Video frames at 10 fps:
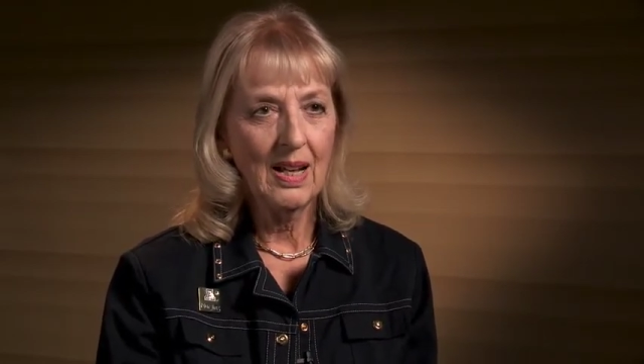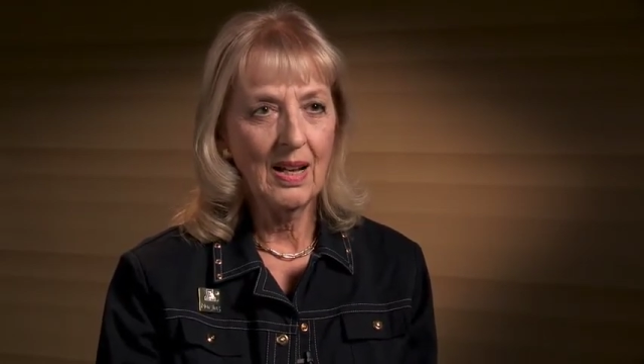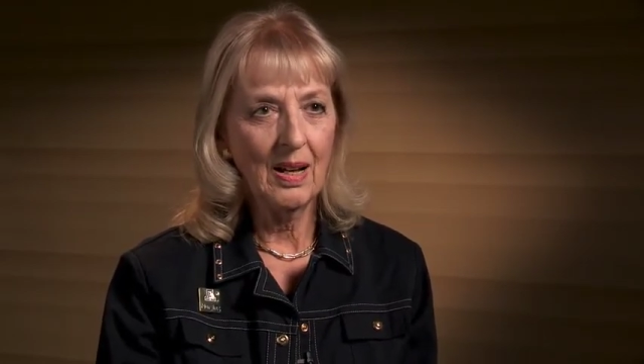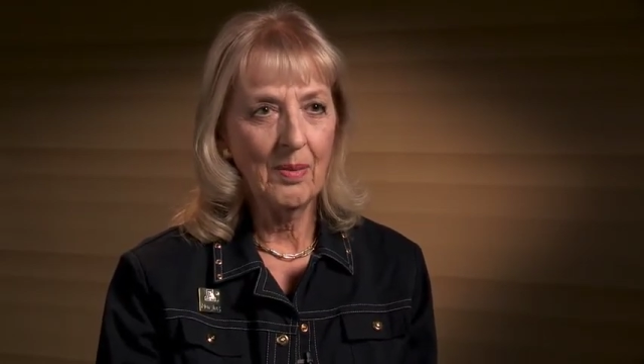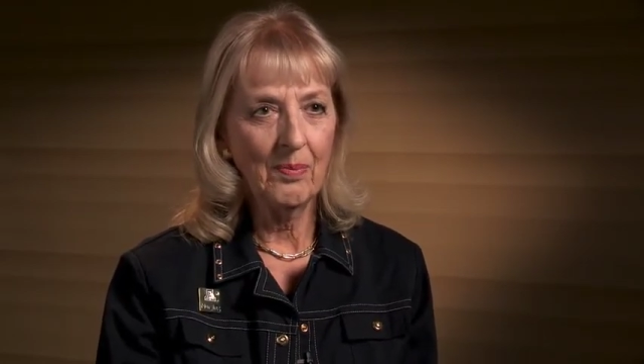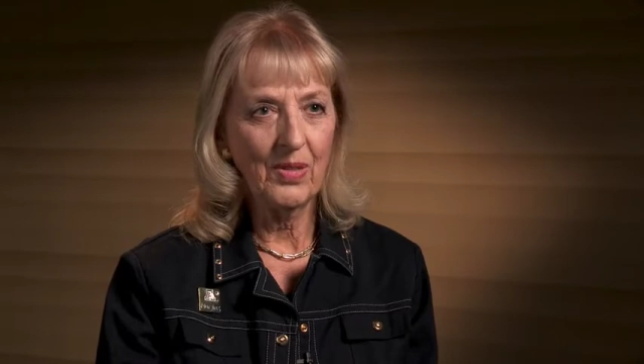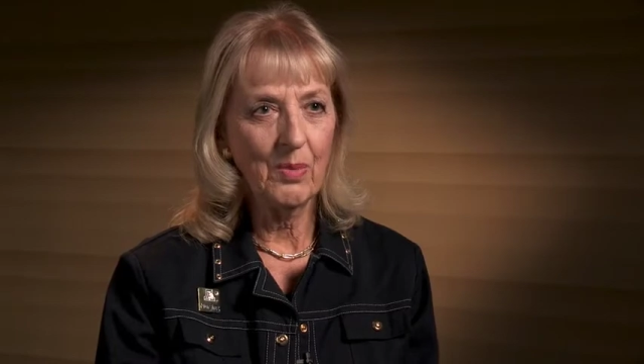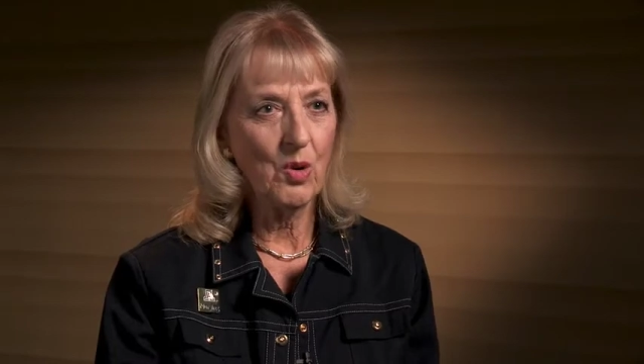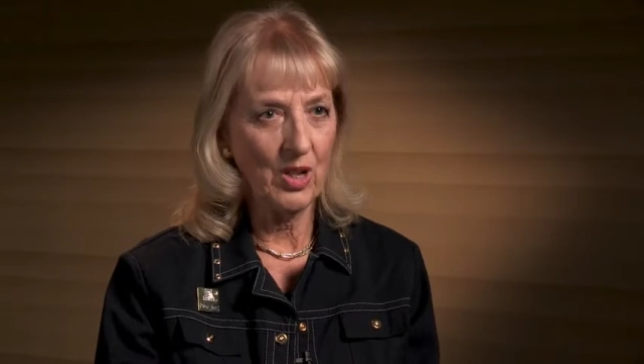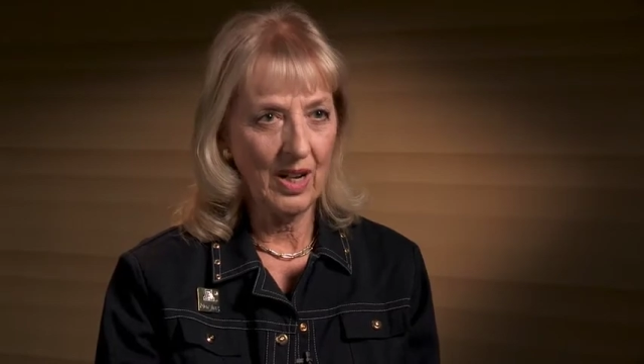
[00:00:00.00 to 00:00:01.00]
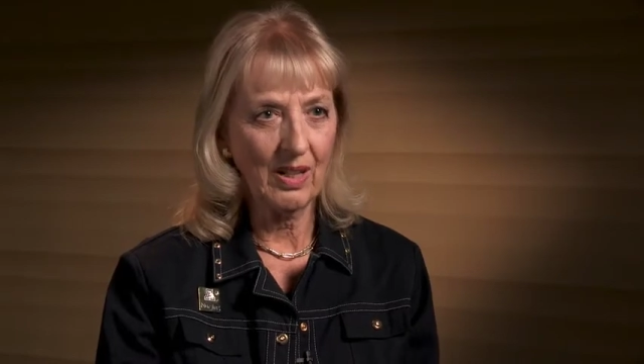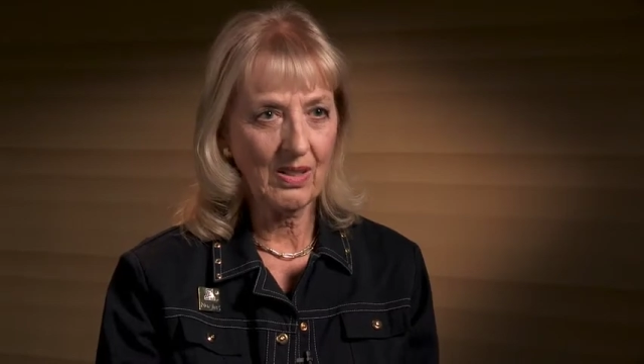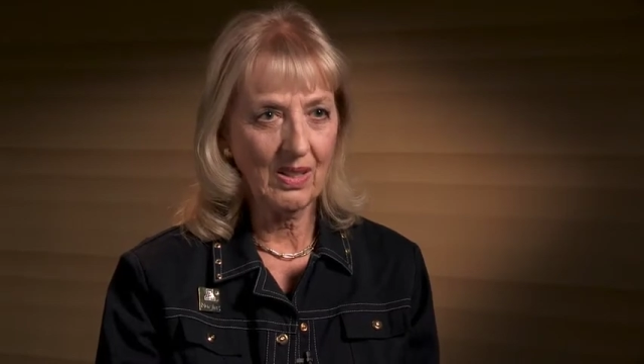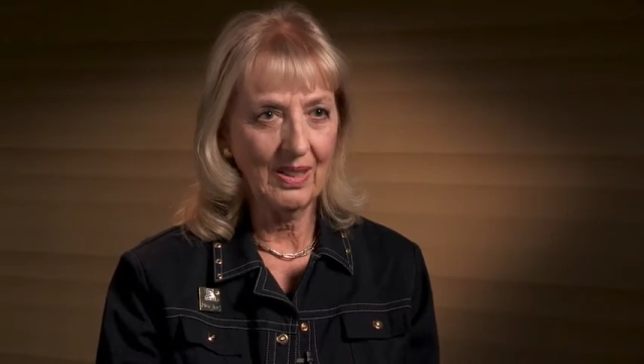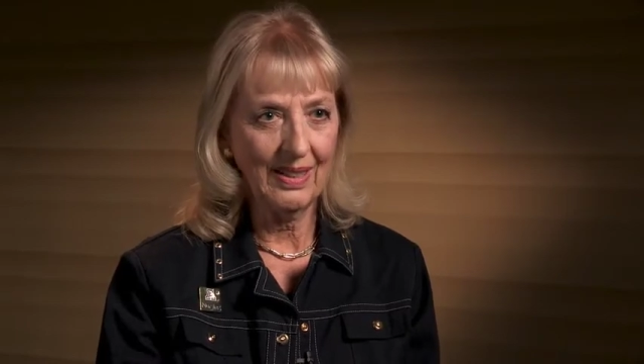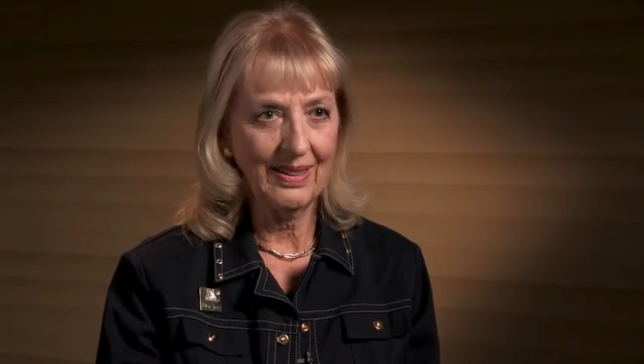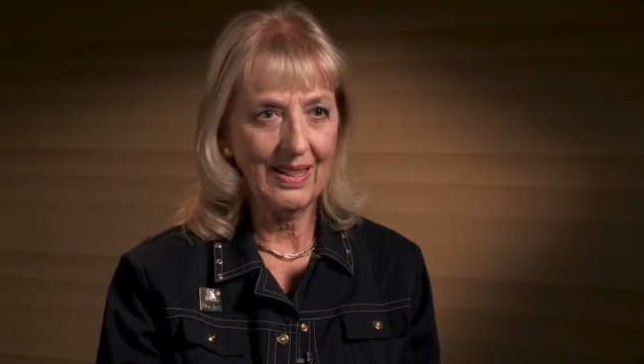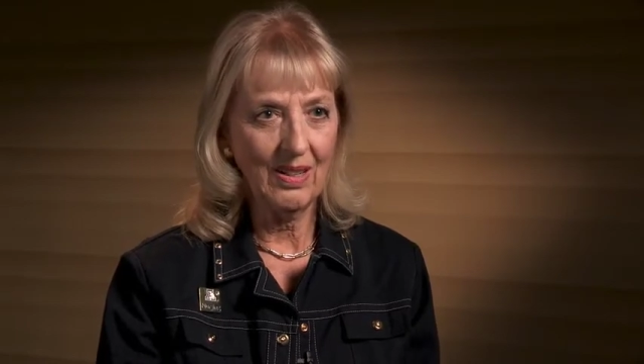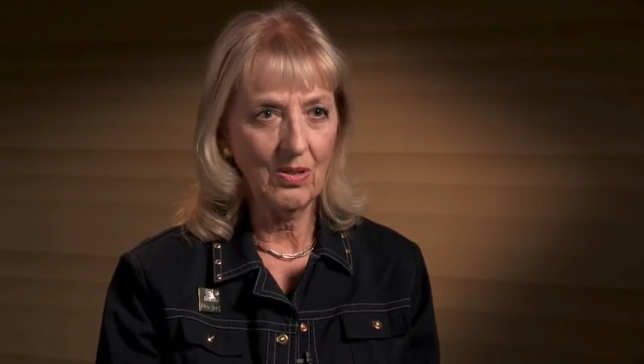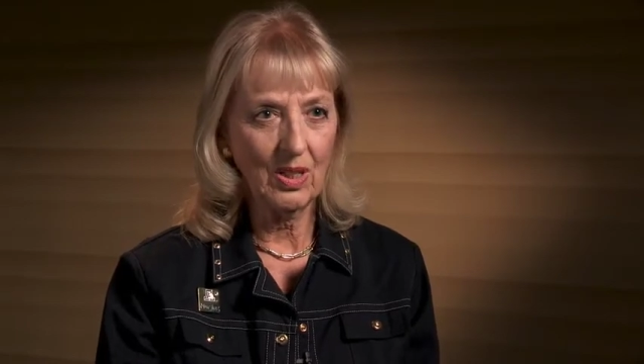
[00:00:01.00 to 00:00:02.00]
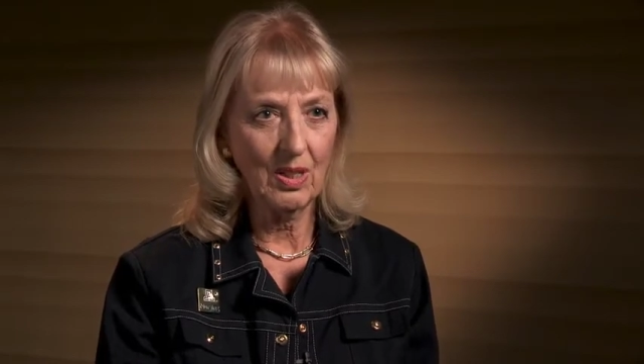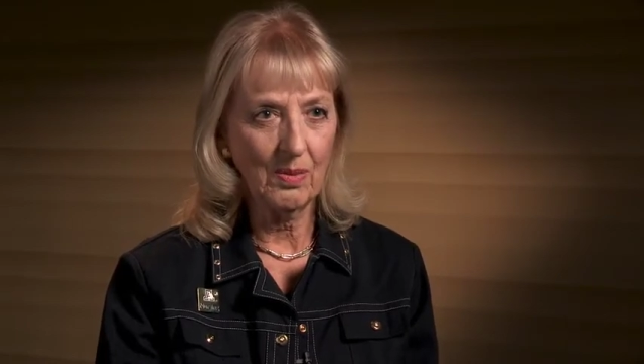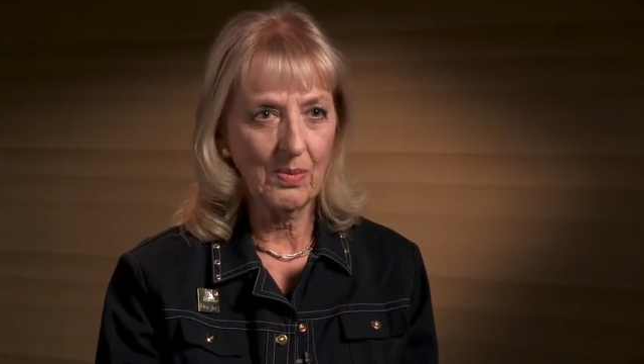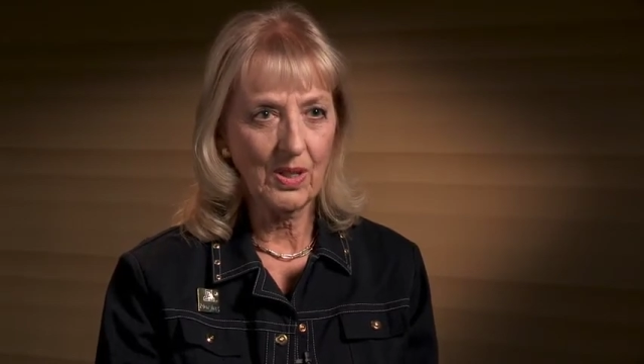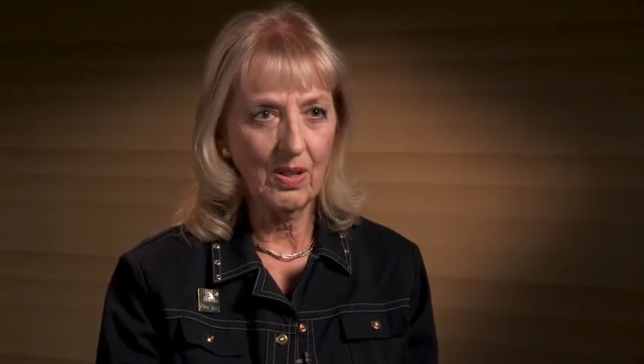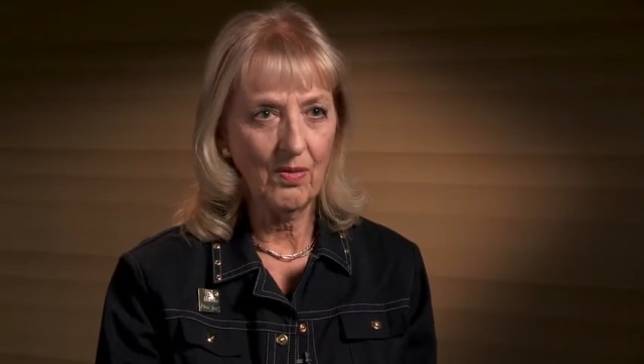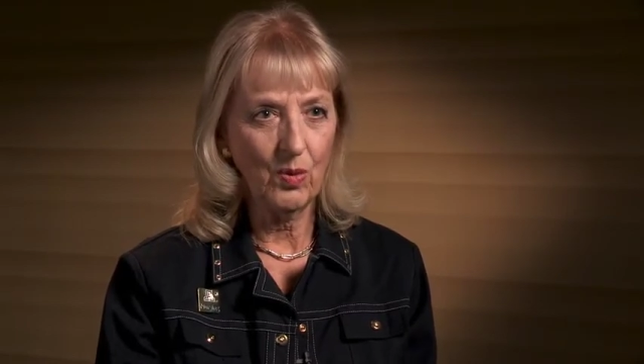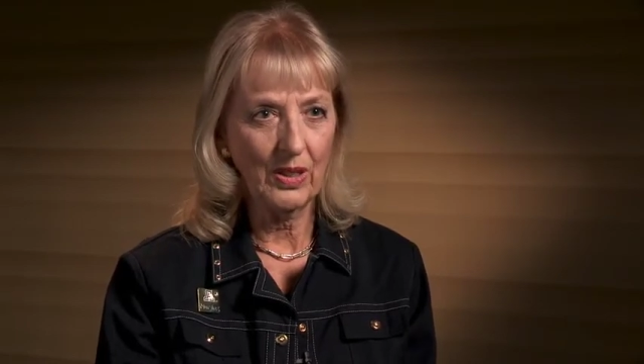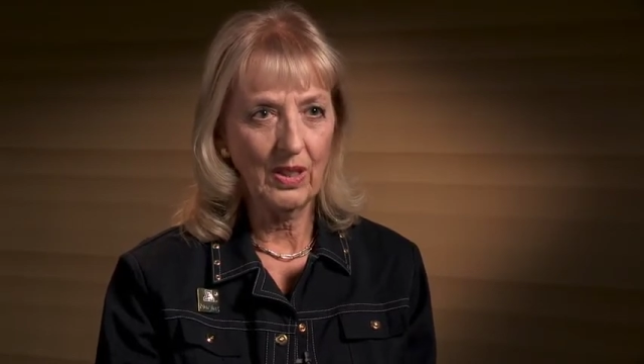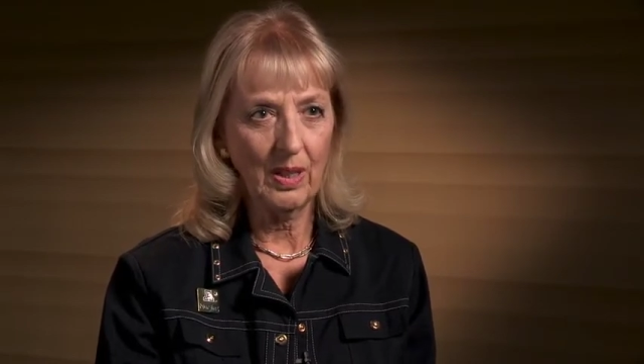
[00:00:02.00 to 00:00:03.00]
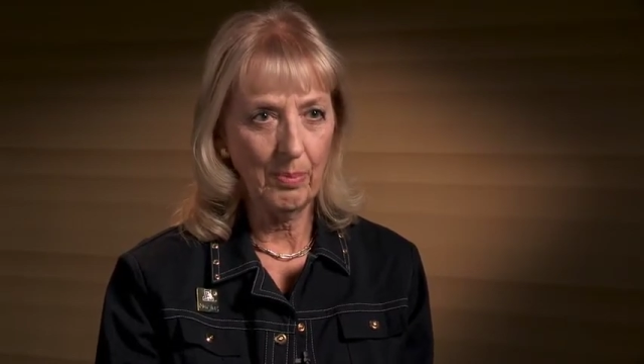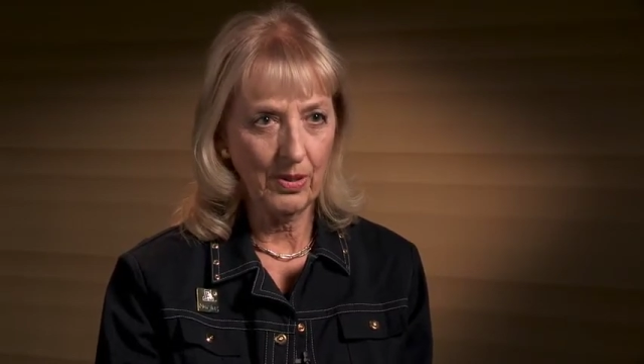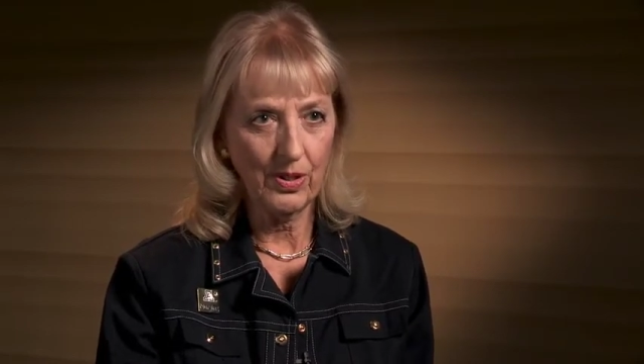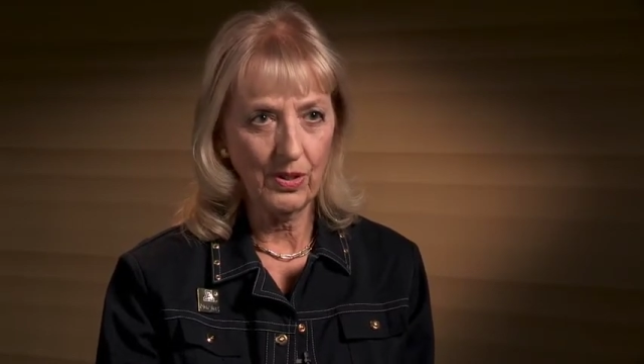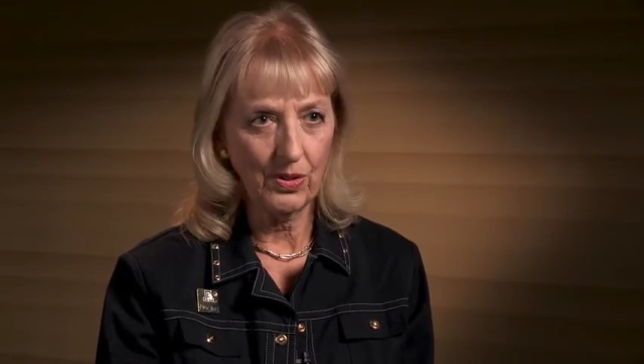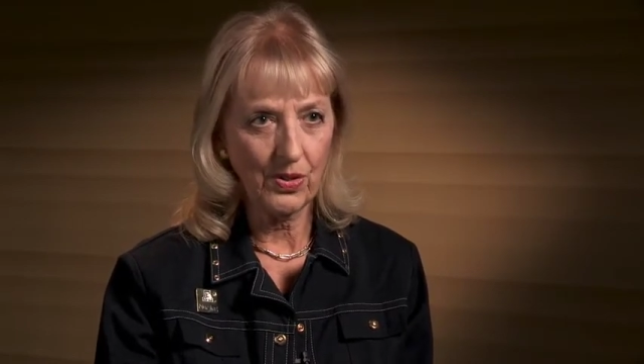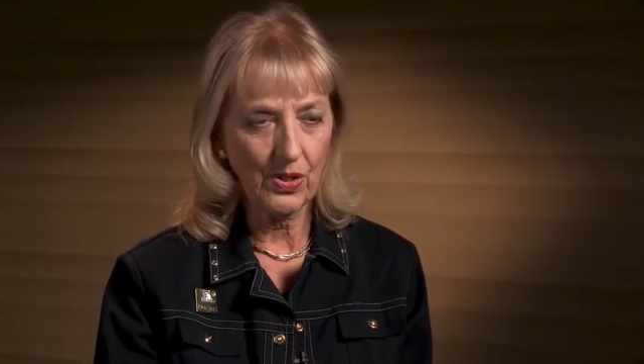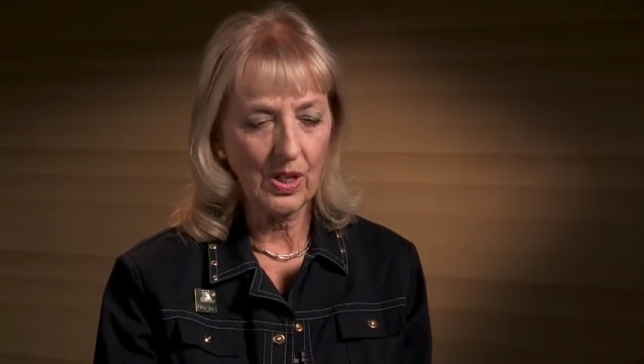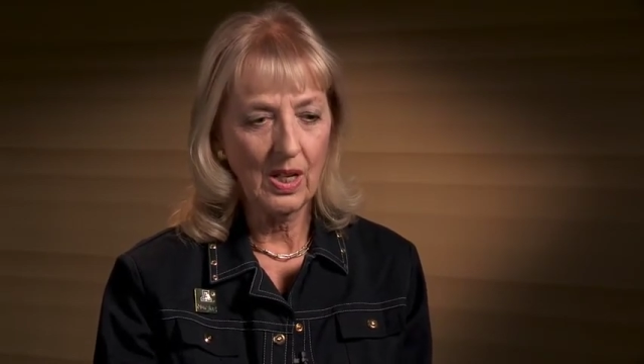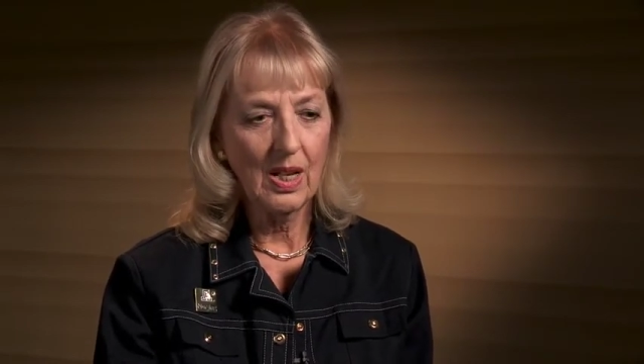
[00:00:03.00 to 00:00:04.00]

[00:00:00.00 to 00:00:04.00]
the more excellent the outcomes of what they produce.